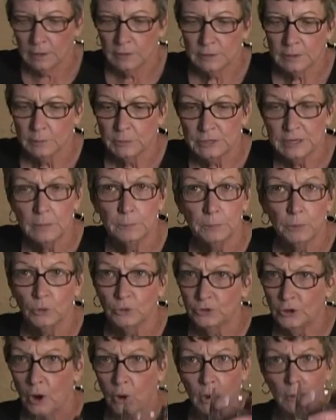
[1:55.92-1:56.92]
Some simple
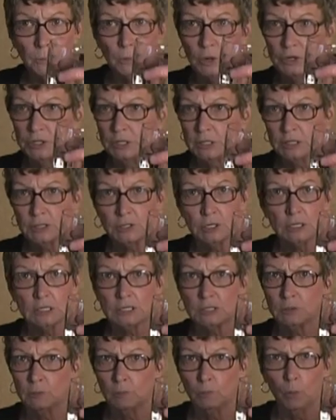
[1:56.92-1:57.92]
syrup, which is
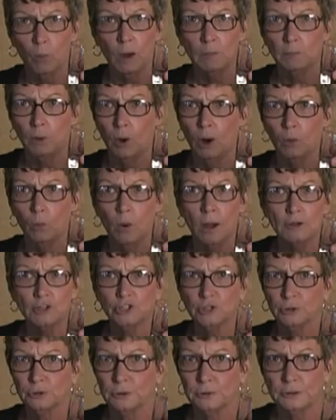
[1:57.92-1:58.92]
just 1 part white
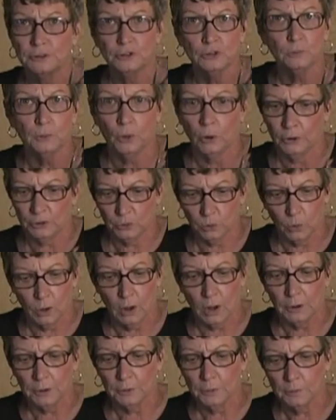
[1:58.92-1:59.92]
sugar to 2 parts
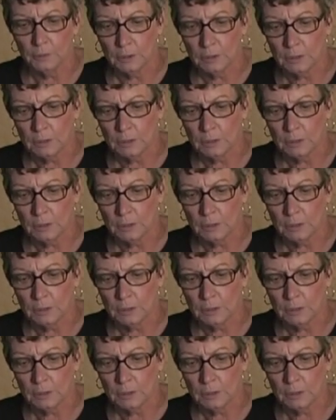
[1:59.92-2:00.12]
water.